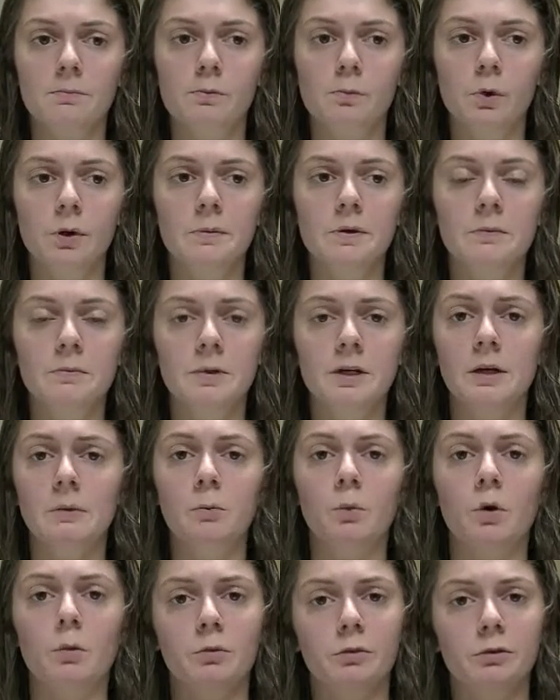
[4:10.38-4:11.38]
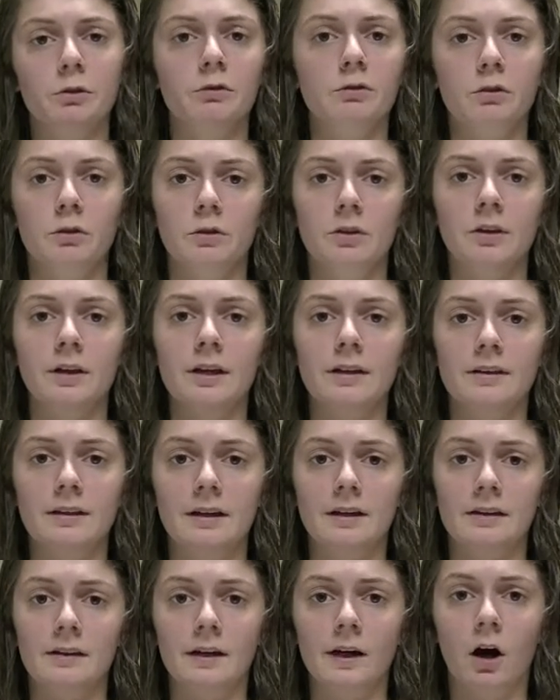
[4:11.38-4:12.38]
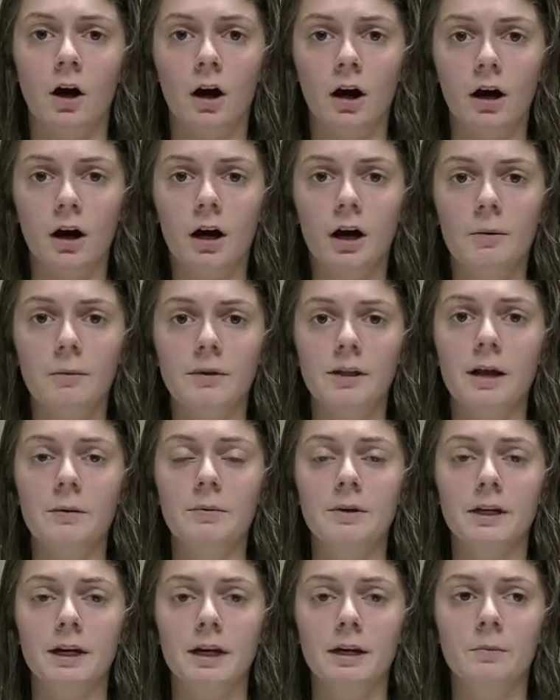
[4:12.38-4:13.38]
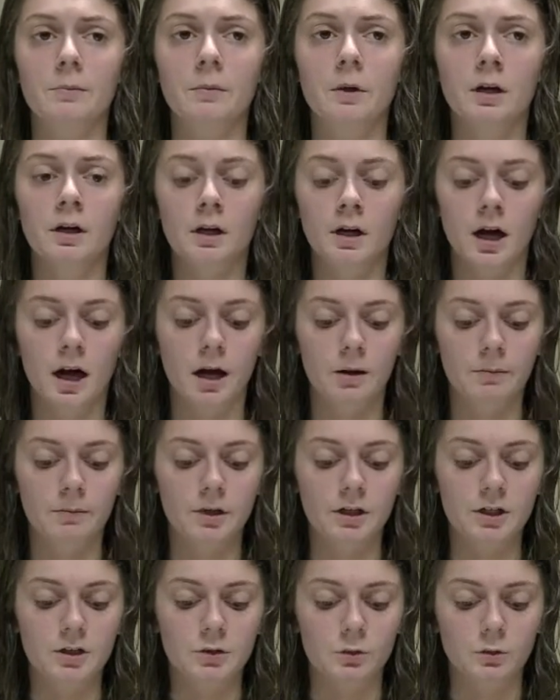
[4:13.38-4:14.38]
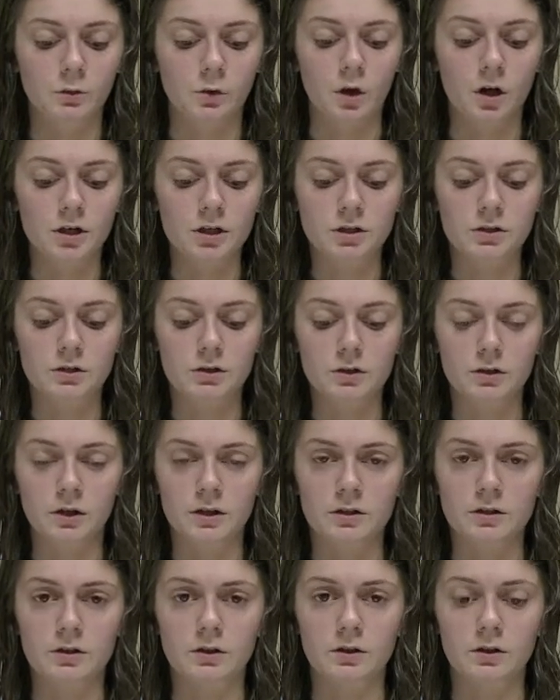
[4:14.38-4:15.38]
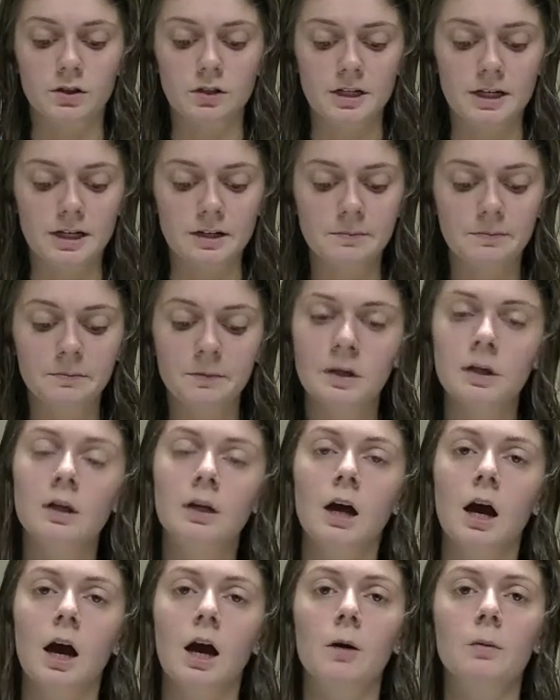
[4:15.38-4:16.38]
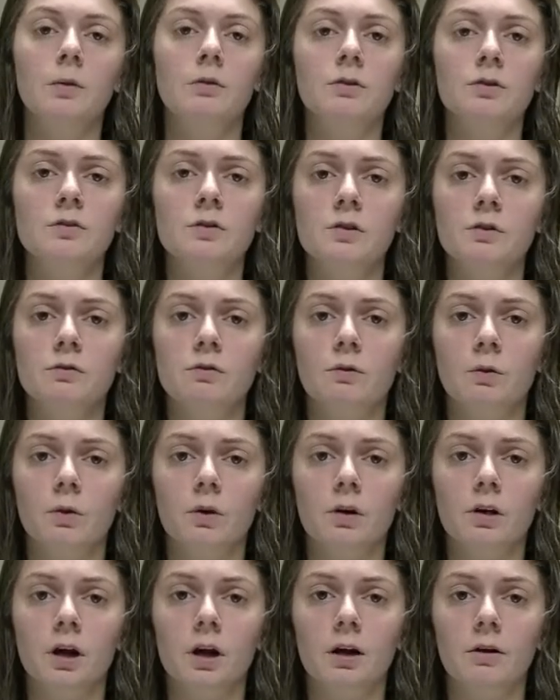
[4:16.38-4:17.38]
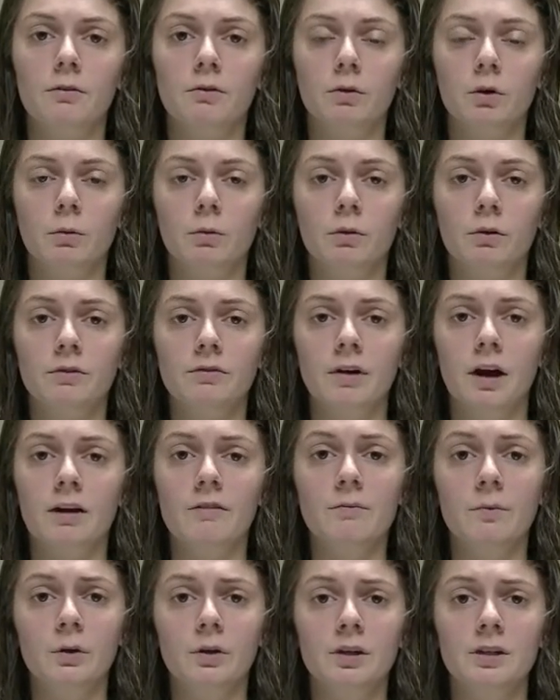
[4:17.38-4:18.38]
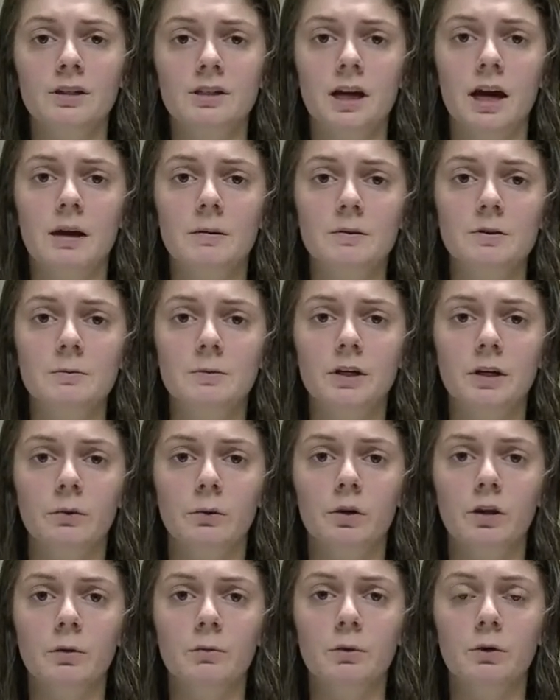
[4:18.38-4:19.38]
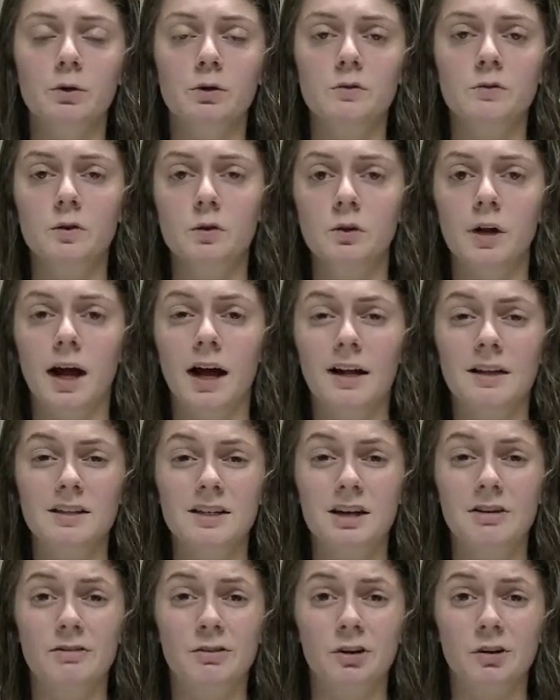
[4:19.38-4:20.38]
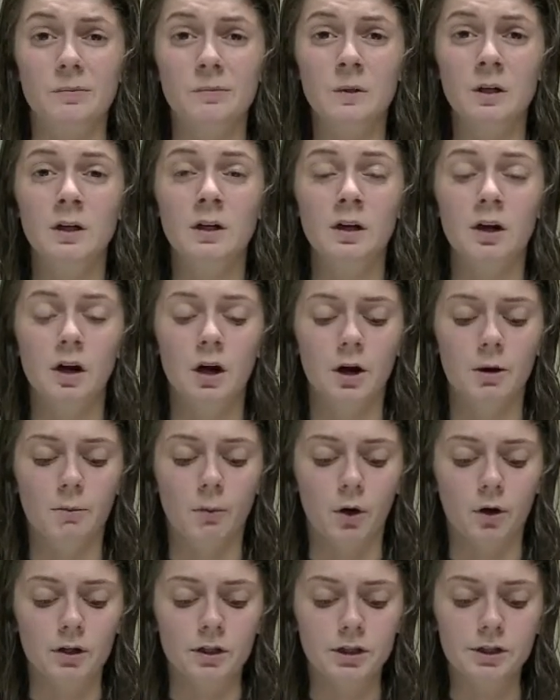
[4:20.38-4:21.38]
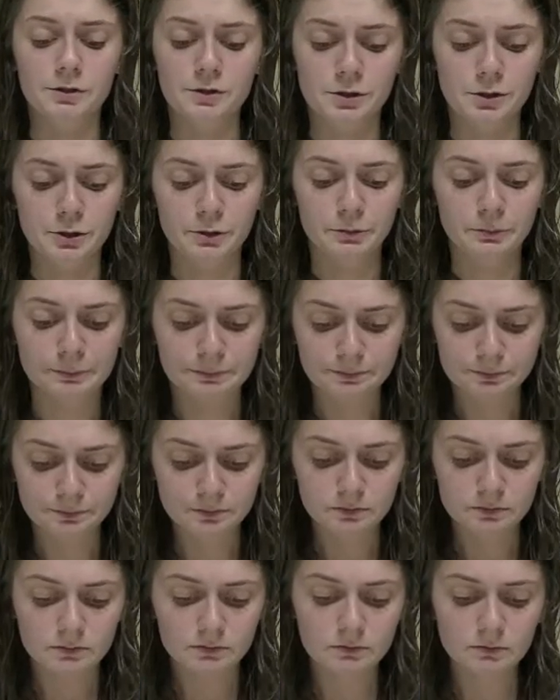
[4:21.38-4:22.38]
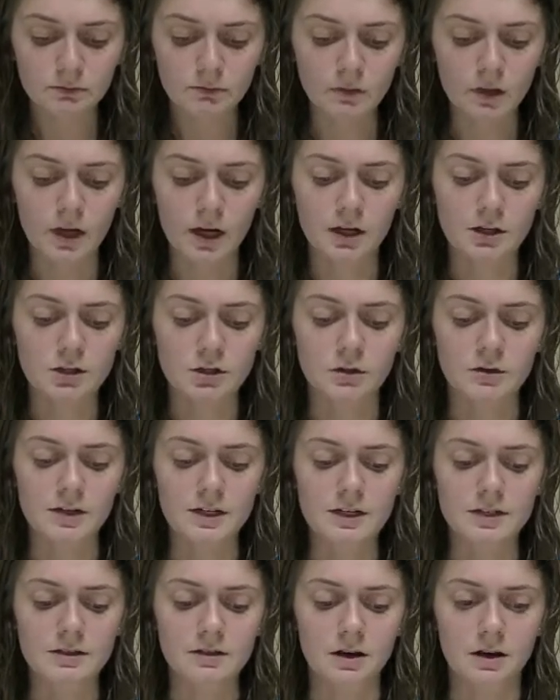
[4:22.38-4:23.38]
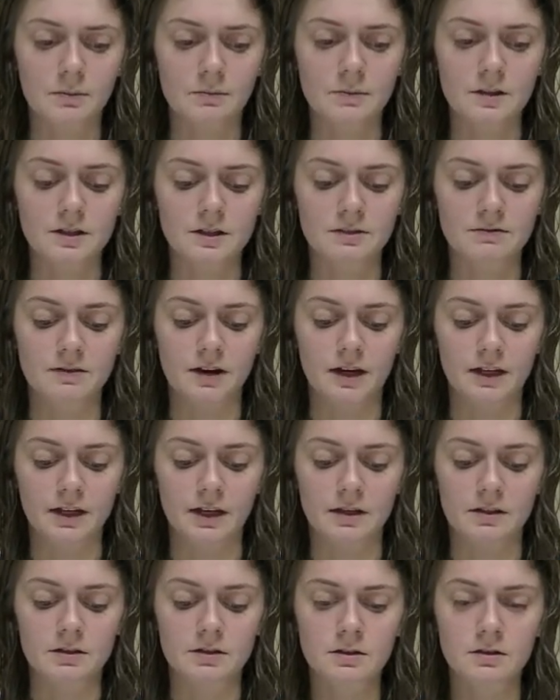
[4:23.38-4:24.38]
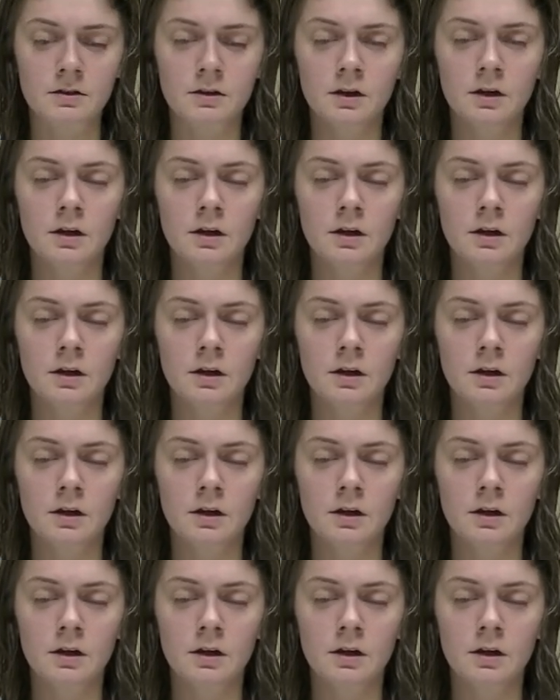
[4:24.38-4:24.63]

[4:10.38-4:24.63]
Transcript: women being more beautiful than they think they are. And that became, and it launched in 2013. It was viewed 4.5 million times, being one of the most viewed ads ever on YouTube. And so this effect has,